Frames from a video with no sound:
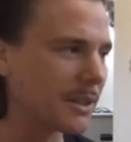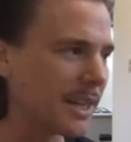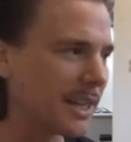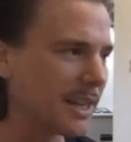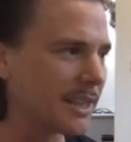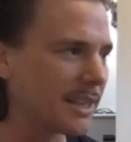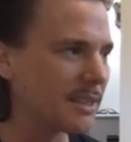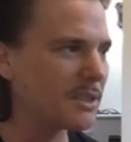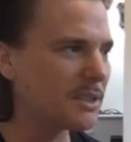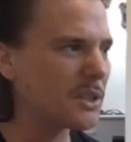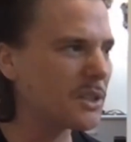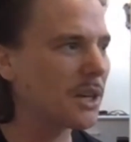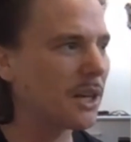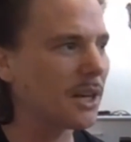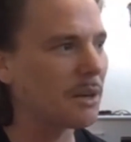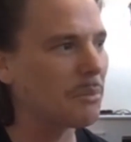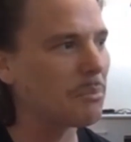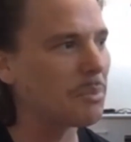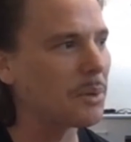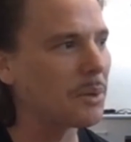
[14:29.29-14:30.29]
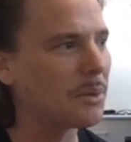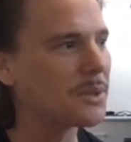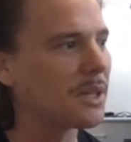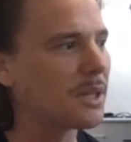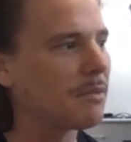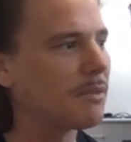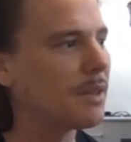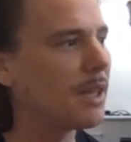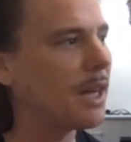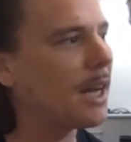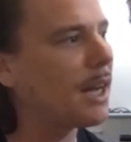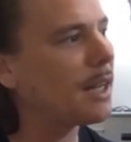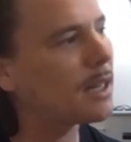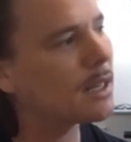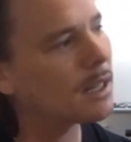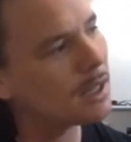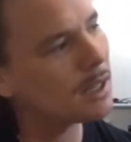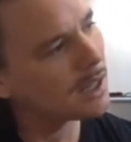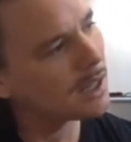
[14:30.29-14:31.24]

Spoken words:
and just kind of built off that.